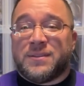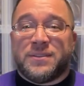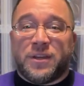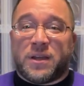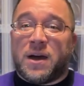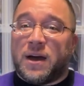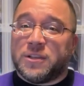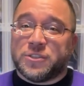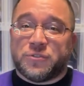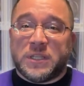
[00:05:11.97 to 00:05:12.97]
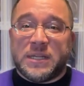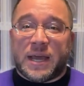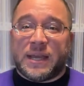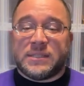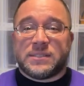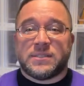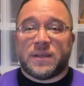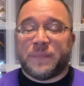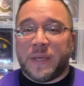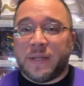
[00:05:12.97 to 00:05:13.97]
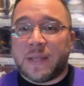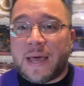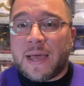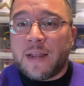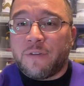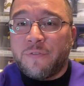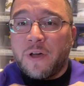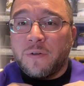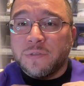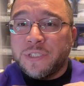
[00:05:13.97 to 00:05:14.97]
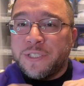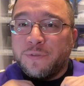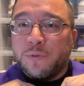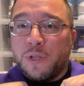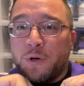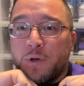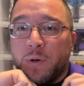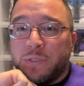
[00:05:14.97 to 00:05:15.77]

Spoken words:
The collar is really nice. I mean, that NFL Shield logo,